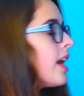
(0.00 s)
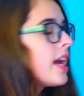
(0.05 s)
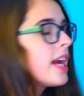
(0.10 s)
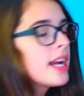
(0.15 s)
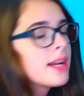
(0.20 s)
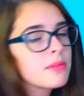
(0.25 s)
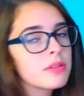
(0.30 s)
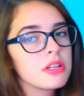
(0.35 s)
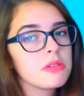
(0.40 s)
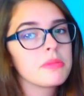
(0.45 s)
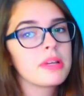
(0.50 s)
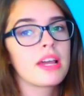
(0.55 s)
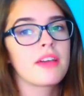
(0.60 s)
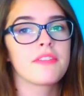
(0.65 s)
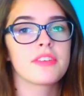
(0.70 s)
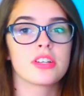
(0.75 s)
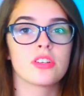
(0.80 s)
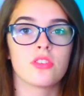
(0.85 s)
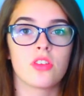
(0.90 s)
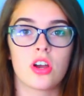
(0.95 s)
And I'm going to be
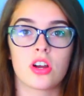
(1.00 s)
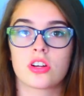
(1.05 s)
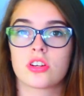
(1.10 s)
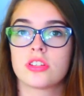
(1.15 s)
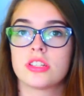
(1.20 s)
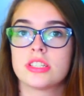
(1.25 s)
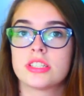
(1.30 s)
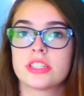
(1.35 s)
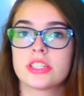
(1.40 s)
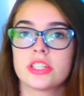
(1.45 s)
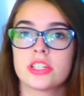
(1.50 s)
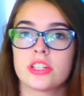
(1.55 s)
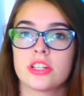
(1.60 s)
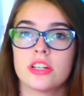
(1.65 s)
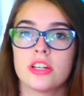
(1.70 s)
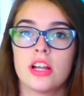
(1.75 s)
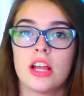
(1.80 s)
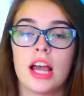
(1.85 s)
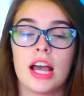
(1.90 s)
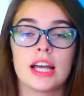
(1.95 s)
having a locker this
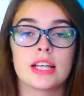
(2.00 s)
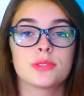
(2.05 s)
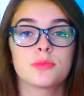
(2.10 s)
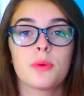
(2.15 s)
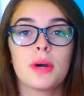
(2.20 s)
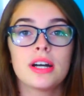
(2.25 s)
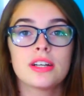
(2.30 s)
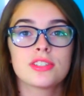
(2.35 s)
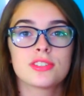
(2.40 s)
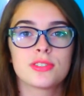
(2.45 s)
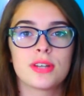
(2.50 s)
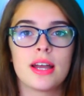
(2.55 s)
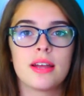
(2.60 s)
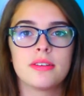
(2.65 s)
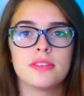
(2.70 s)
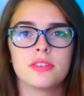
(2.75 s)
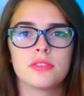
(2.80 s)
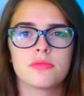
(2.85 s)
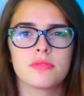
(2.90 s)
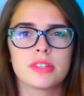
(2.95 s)
year as well, so
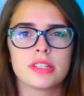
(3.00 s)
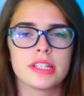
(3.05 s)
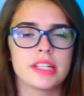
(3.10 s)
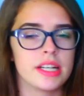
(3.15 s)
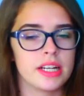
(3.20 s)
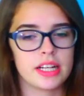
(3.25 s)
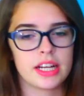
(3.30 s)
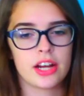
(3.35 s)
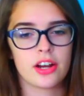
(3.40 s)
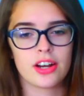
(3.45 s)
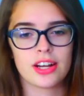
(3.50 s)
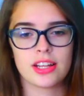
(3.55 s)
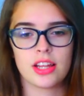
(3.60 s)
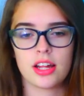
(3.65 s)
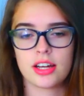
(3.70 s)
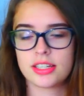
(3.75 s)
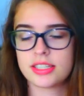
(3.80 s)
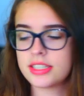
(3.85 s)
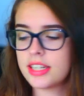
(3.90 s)
I don't really need to carry a lot of